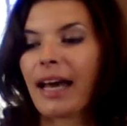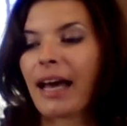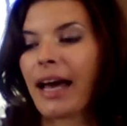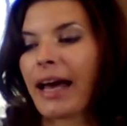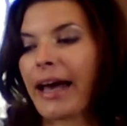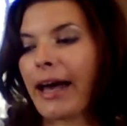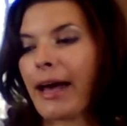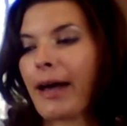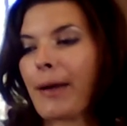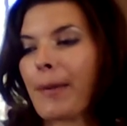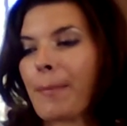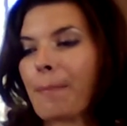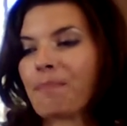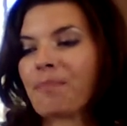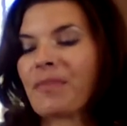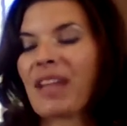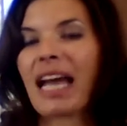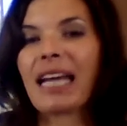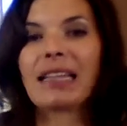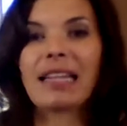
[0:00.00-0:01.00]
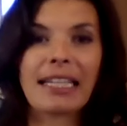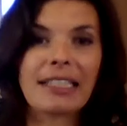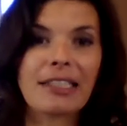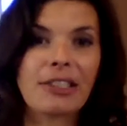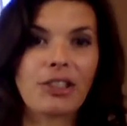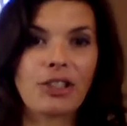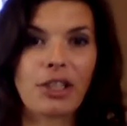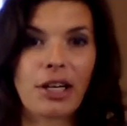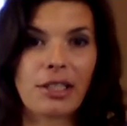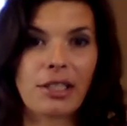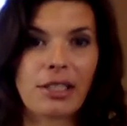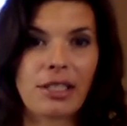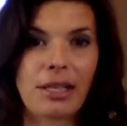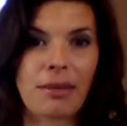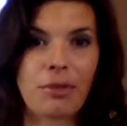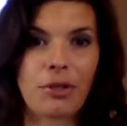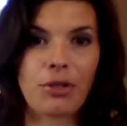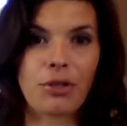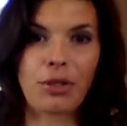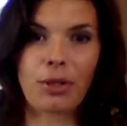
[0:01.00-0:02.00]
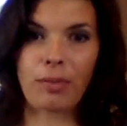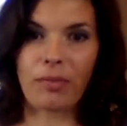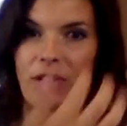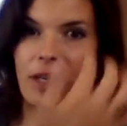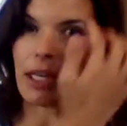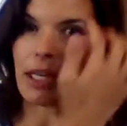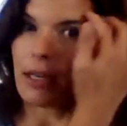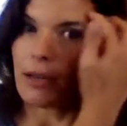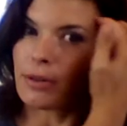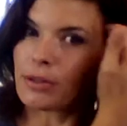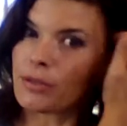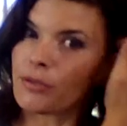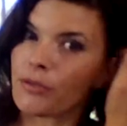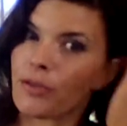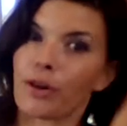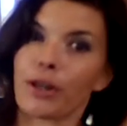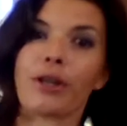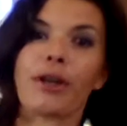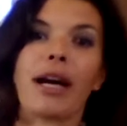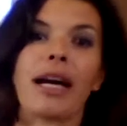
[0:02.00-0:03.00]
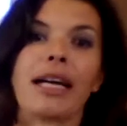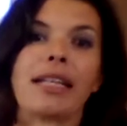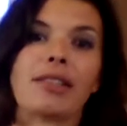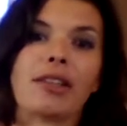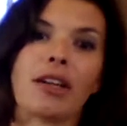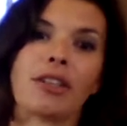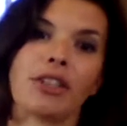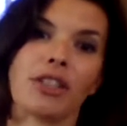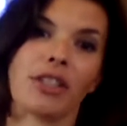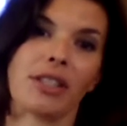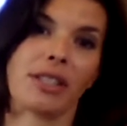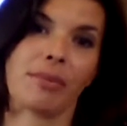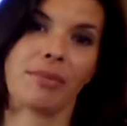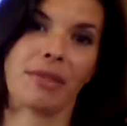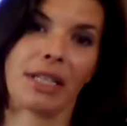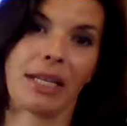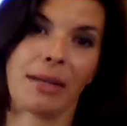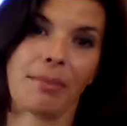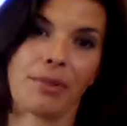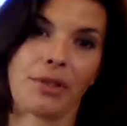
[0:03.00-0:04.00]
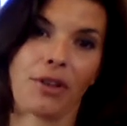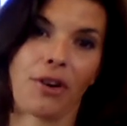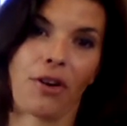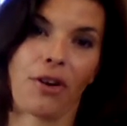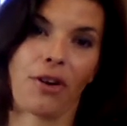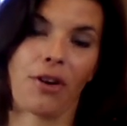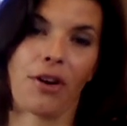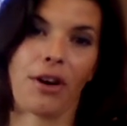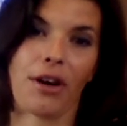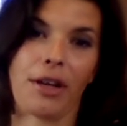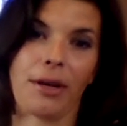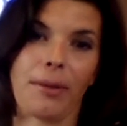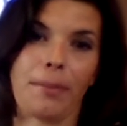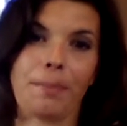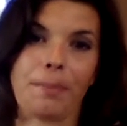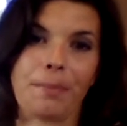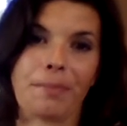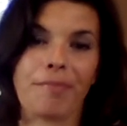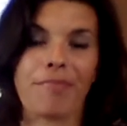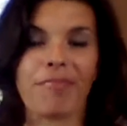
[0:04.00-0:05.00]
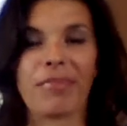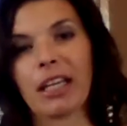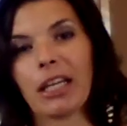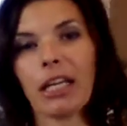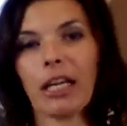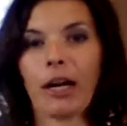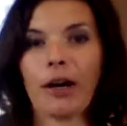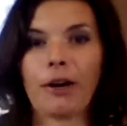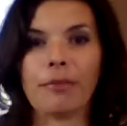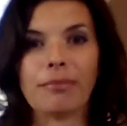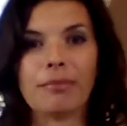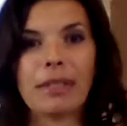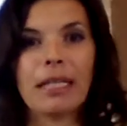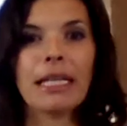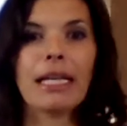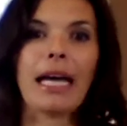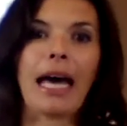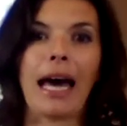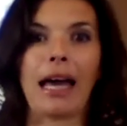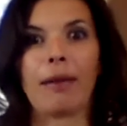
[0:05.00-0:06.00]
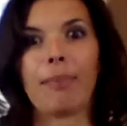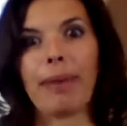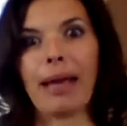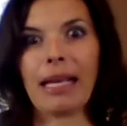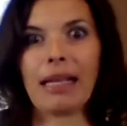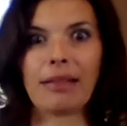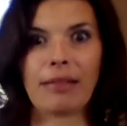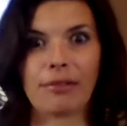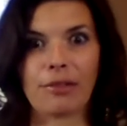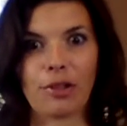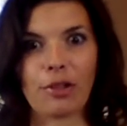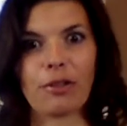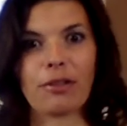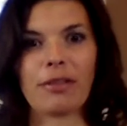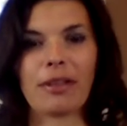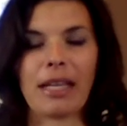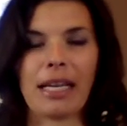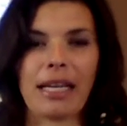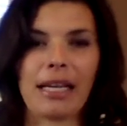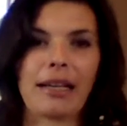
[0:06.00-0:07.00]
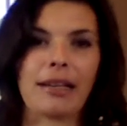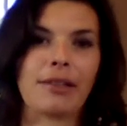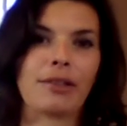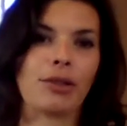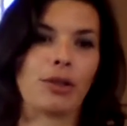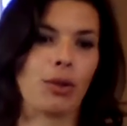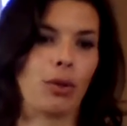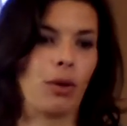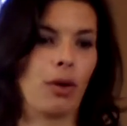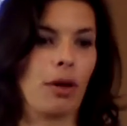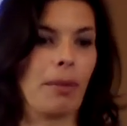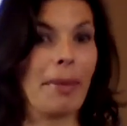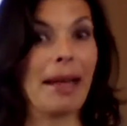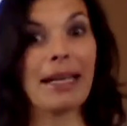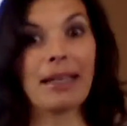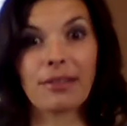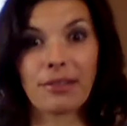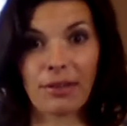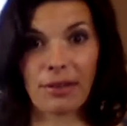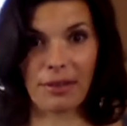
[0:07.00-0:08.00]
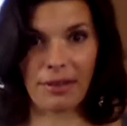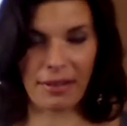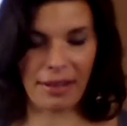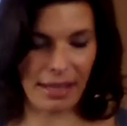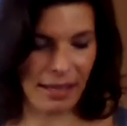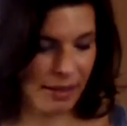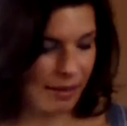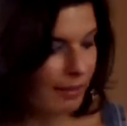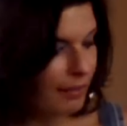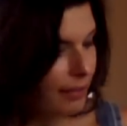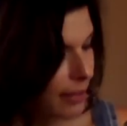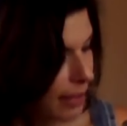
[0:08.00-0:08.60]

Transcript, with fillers: um, I'd like to start some YouTube videos for you guys on just some tips on, you know, how to paint certain things or make certain things.